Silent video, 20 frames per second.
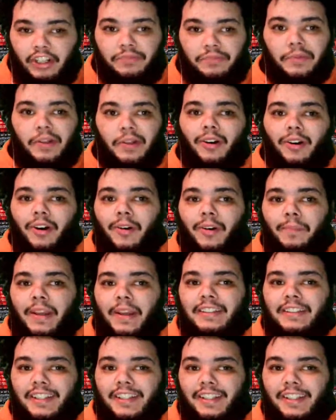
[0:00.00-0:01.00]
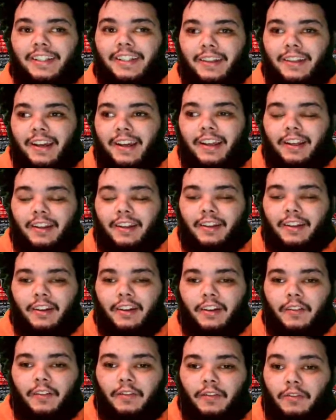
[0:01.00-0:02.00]
all Big Ten, like
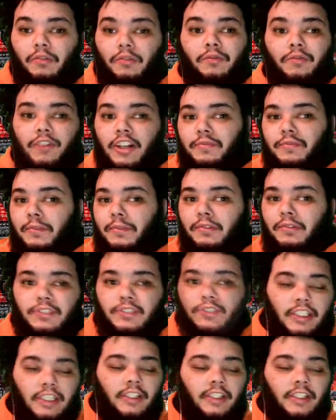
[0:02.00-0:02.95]
through freshman through senior.